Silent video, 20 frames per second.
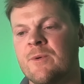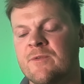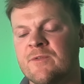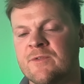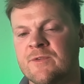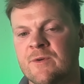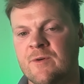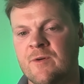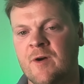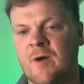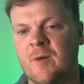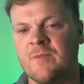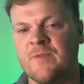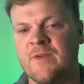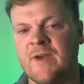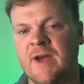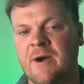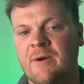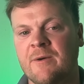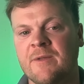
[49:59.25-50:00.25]
sort of hopped
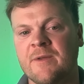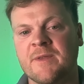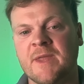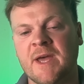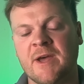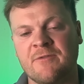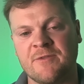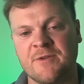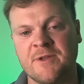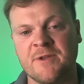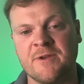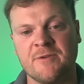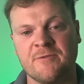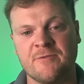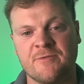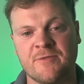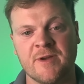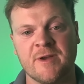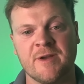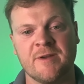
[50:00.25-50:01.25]
out. The Daphnia
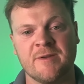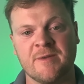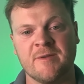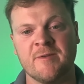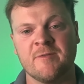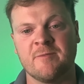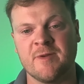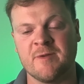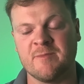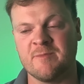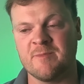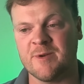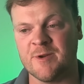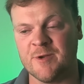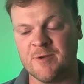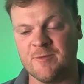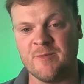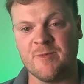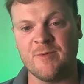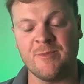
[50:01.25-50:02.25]
have been
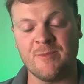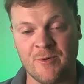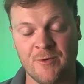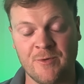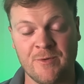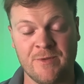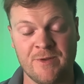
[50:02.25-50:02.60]
blooming more than